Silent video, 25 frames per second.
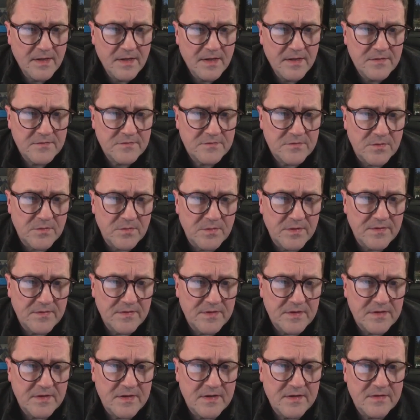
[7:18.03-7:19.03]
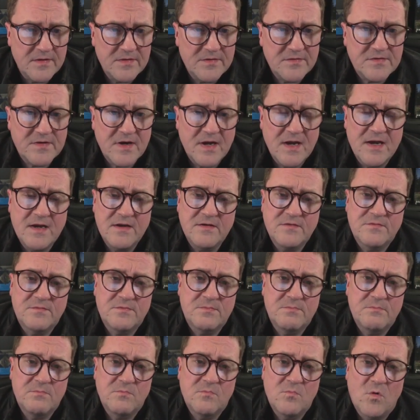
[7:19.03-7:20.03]
So in this case,
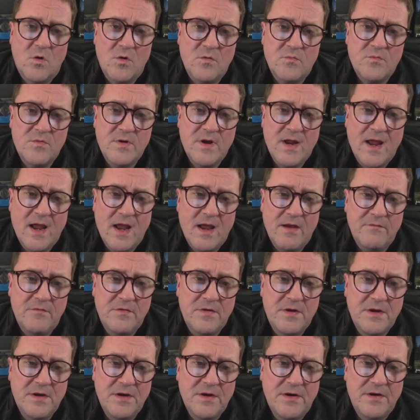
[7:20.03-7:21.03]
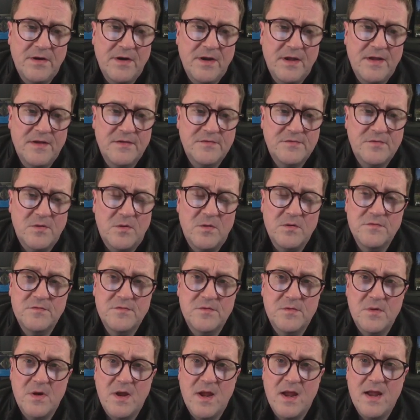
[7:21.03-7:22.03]
what we have here is
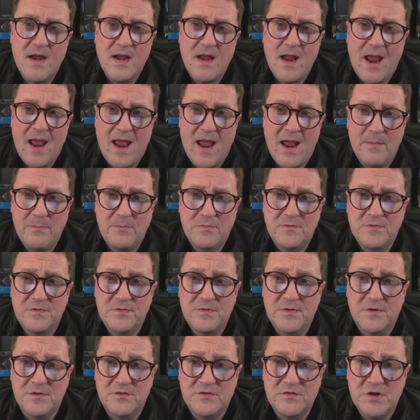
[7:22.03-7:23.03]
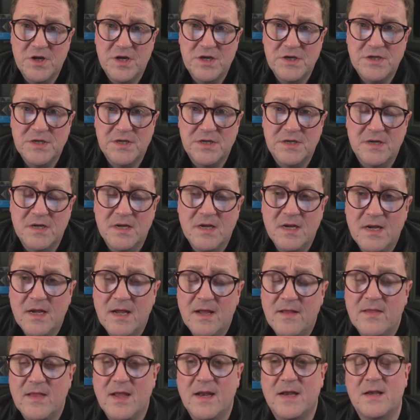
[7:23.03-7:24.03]
also a app.json
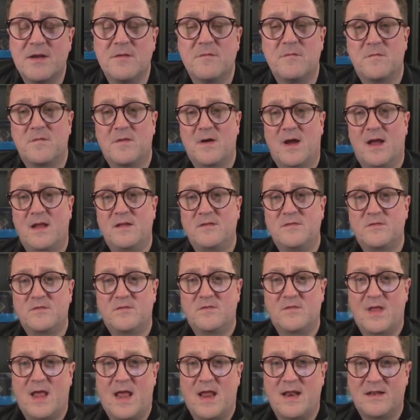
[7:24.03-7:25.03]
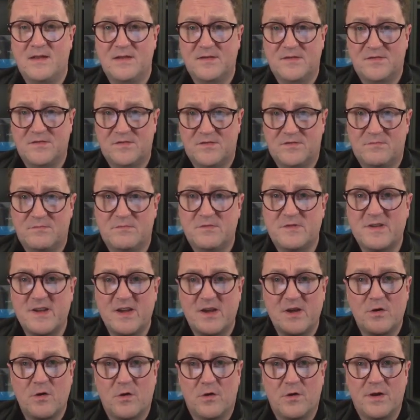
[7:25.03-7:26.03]
that defines that
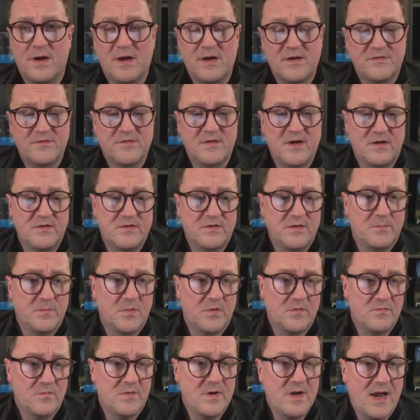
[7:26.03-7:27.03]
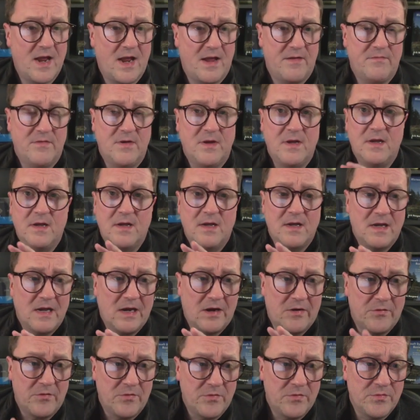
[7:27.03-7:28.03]
singular extension, but we have
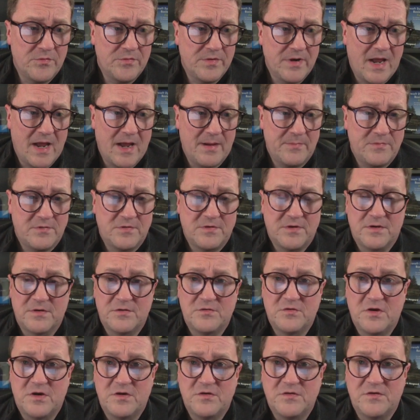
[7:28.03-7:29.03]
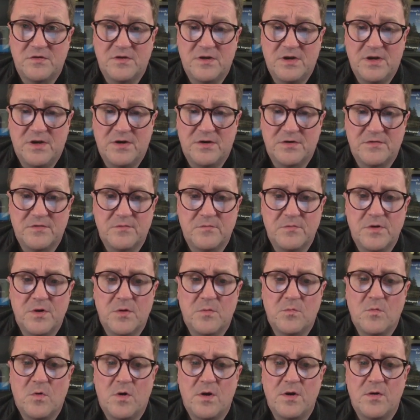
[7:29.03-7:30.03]
our own app.json here, so we
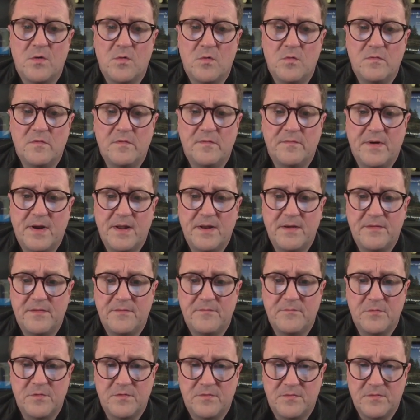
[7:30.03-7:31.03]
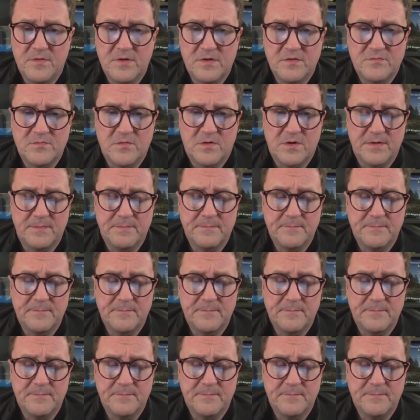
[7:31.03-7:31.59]
don't want to overwrite with this one.